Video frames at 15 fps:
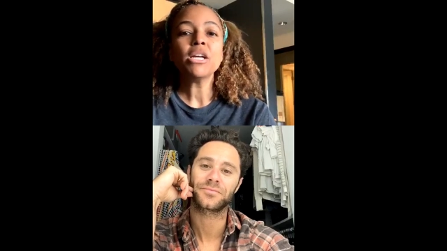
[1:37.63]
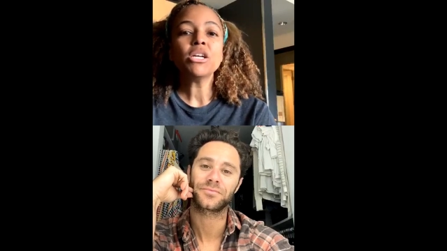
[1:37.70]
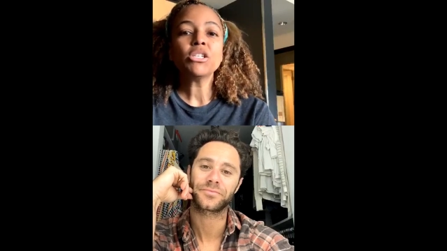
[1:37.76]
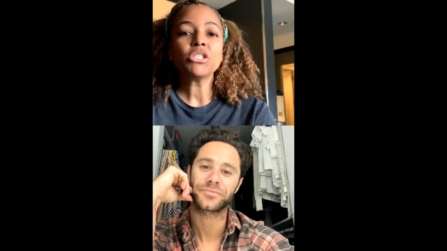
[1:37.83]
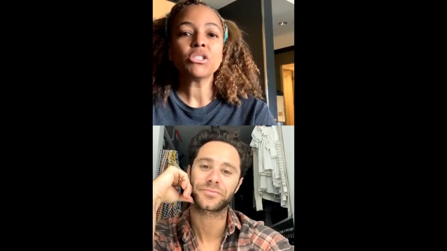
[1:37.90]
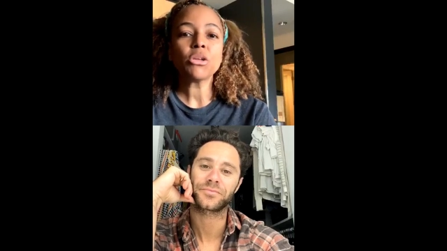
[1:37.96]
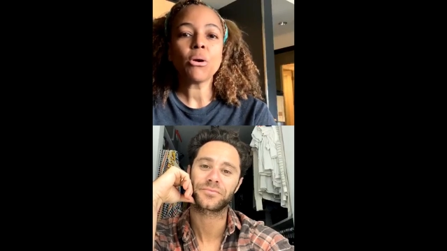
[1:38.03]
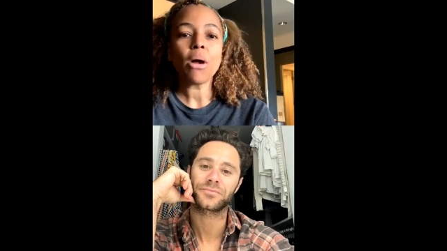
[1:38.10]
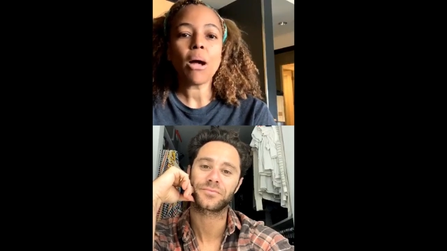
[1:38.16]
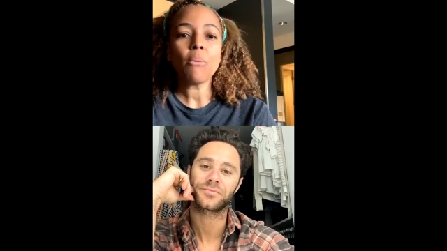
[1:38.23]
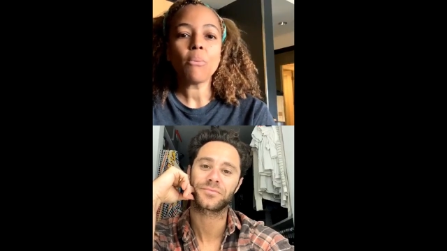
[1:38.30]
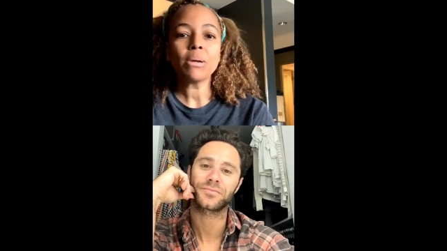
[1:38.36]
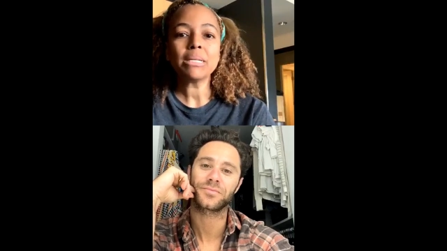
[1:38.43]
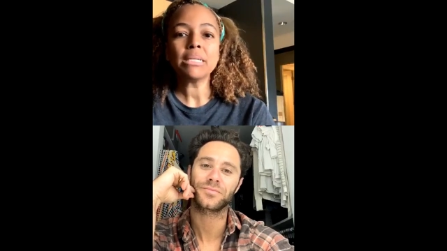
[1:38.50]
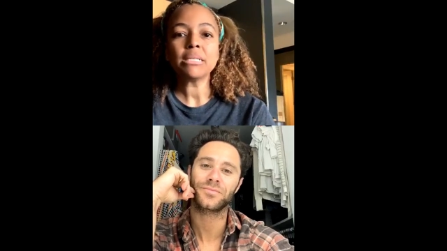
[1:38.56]
Speaker 1: So I
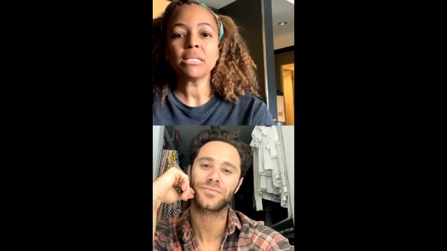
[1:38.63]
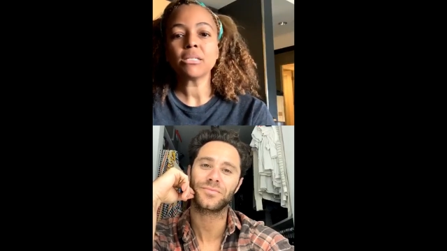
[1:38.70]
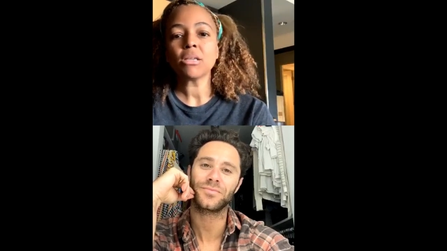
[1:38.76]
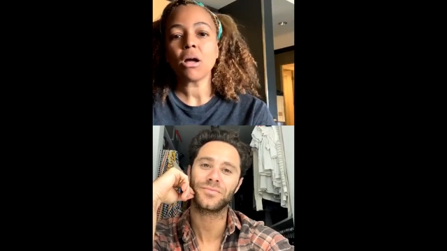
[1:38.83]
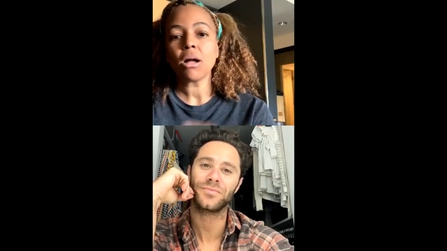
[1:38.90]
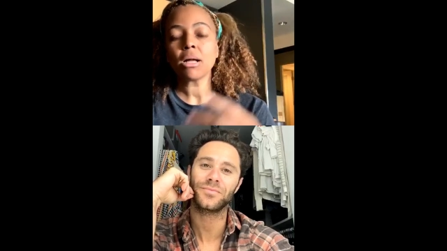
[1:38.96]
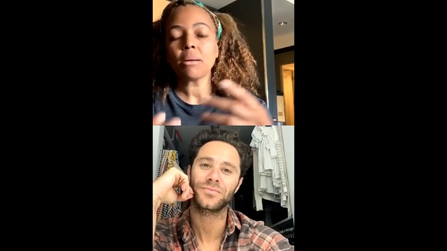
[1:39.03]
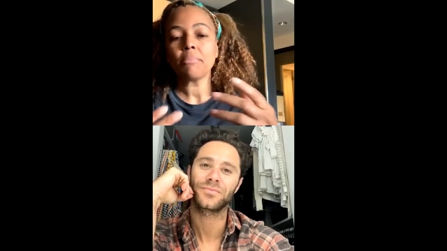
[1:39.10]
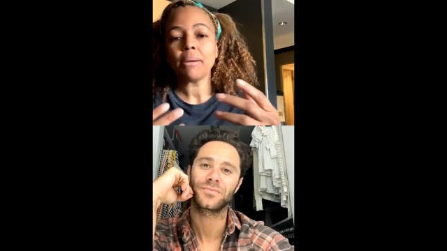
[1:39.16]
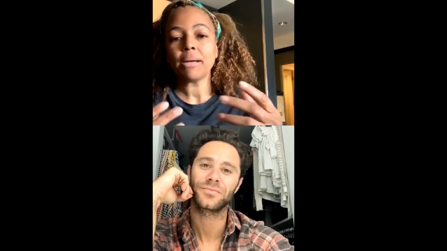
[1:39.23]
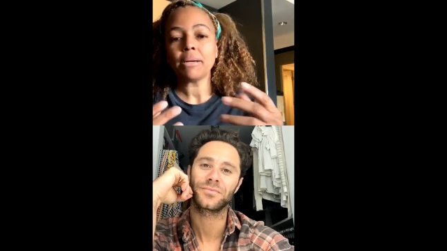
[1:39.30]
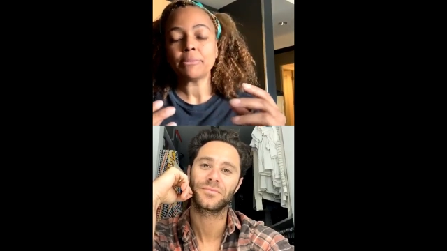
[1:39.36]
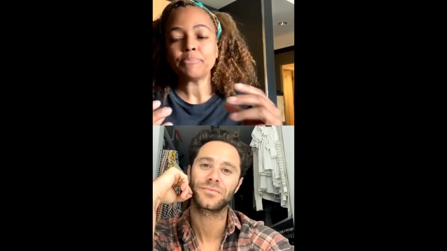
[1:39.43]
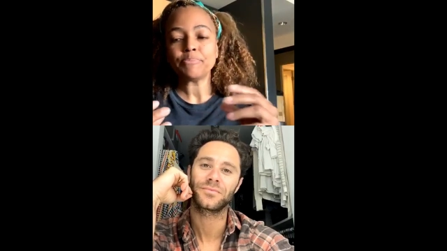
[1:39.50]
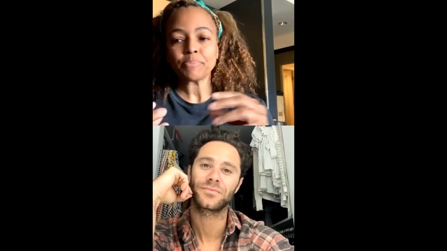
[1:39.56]
wanted to talk
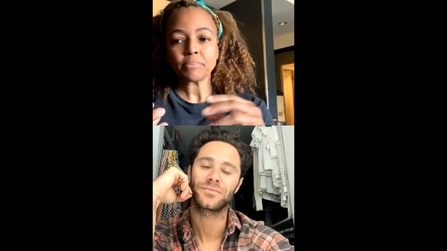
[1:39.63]
about